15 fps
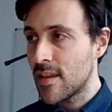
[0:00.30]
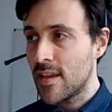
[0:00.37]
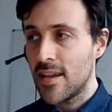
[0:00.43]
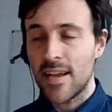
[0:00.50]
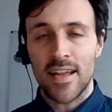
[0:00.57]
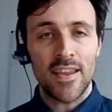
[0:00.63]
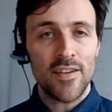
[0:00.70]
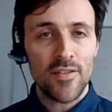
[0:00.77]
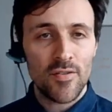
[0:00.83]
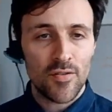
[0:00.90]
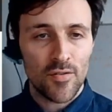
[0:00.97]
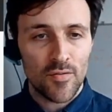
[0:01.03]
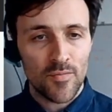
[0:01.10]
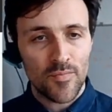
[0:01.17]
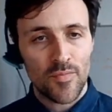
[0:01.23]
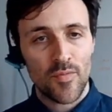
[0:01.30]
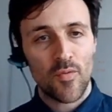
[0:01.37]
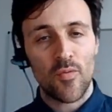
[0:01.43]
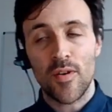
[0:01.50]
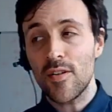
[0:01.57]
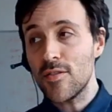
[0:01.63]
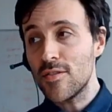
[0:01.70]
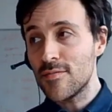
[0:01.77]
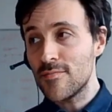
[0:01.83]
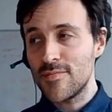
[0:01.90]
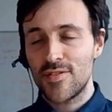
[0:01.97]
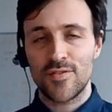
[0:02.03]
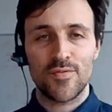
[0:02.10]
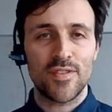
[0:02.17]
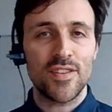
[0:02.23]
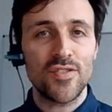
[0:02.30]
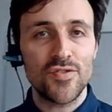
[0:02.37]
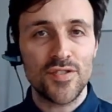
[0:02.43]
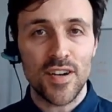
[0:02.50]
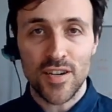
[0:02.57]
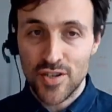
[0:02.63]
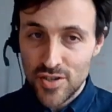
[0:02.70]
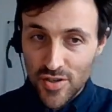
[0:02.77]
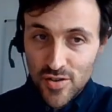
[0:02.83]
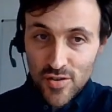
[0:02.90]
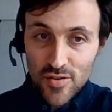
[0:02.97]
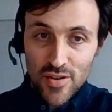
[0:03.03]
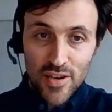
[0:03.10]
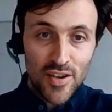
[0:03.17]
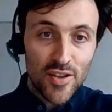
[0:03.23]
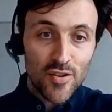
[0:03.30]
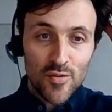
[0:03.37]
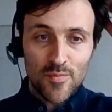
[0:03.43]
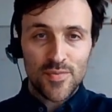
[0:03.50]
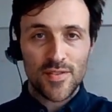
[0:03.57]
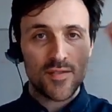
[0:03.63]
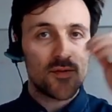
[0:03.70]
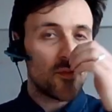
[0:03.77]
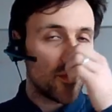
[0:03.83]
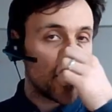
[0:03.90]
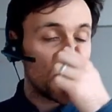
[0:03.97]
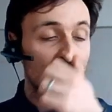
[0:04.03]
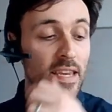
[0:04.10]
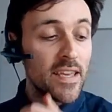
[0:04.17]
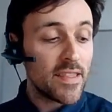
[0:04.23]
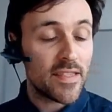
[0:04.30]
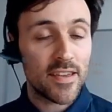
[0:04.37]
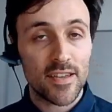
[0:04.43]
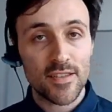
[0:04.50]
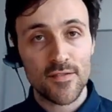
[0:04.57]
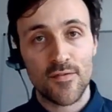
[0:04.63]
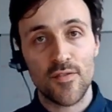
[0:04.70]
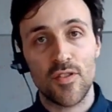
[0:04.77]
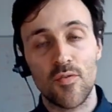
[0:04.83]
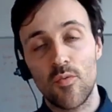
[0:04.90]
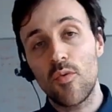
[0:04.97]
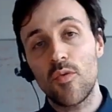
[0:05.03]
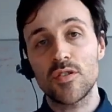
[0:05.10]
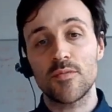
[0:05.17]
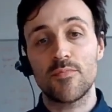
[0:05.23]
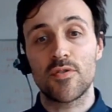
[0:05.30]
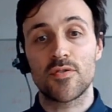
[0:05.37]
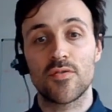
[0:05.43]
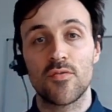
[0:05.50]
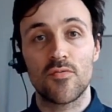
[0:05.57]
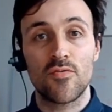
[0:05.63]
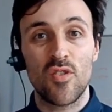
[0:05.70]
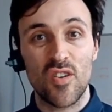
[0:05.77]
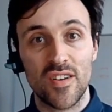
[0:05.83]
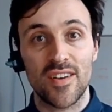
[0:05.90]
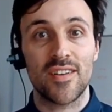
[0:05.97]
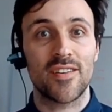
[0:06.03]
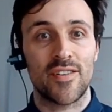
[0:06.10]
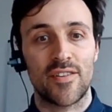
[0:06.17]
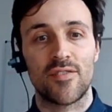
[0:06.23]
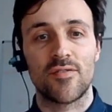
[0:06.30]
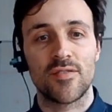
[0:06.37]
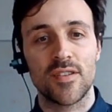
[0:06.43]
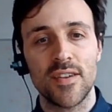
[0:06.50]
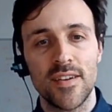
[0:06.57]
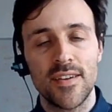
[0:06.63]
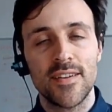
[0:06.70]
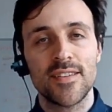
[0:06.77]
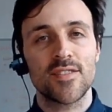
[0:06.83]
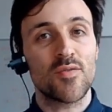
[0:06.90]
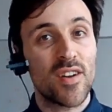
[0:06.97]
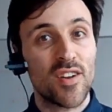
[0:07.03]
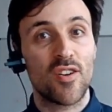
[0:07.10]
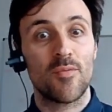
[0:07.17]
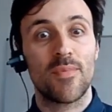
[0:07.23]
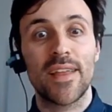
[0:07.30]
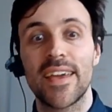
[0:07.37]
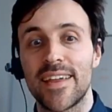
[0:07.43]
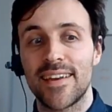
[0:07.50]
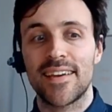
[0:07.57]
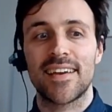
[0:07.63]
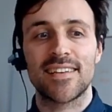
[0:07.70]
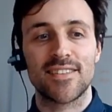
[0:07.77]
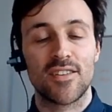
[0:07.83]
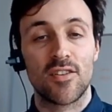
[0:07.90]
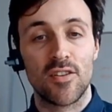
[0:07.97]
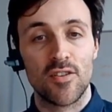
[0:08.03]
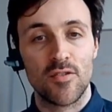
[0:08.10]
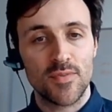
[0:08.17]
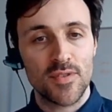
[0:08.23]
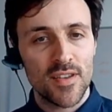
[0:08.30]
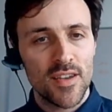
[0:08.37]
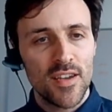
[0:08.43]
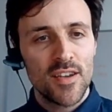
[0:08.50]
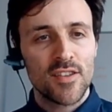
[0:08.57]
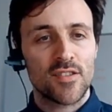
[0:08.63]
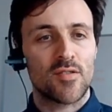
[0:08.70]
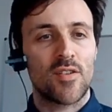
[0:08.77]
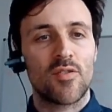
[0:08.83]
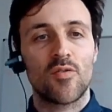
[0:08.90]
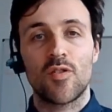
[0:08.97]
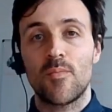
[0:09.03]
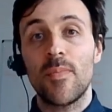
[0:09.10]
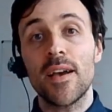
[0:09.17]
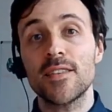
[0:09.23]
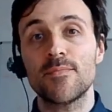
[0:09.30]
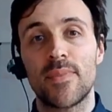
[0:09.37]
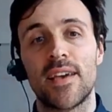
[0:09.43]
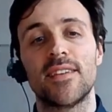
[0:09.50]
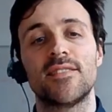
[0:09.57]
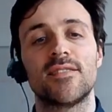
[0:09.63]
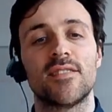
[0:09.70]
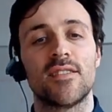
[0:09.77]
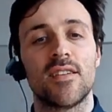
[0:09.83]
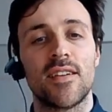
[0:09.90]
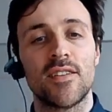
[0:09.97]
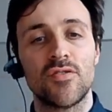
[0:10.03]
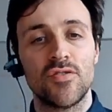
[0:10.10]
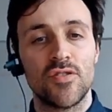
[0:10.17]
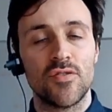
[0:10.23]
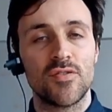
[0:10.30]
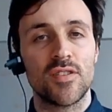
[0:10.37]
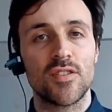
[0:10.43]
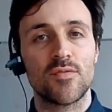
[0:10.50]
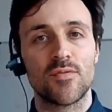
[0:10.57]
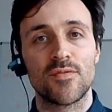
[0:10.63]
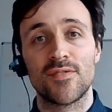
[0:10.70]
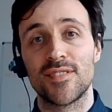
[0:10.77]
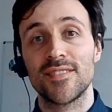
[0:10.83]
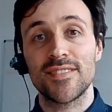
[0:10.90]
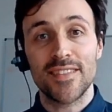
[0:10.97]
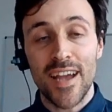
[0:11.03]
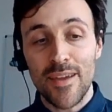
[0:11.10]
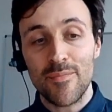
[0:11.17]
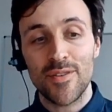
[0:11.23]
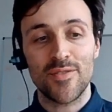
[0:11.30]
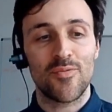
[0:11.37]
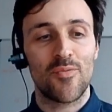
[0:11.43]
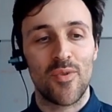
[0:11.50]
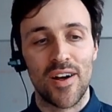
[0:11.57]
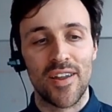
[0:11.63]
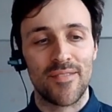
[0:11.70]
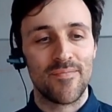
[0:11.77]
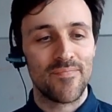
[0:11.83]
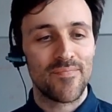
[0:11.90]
Hello, welcome to an introduction on loops. We're going to need this for the water bottle rocket code. It's quite complicated and has a lot of loops. So I thought the best place to introduce this was assignment 1.